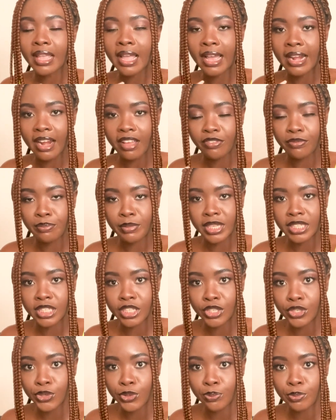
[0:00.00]
I love
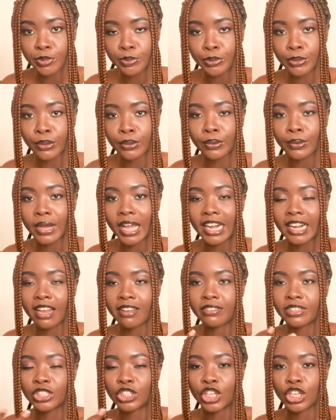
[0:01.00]
meeting new people. I
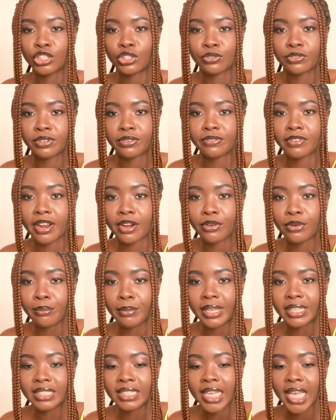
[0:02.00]
love a change of
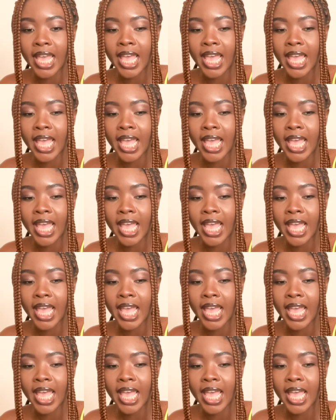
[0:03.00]
environment.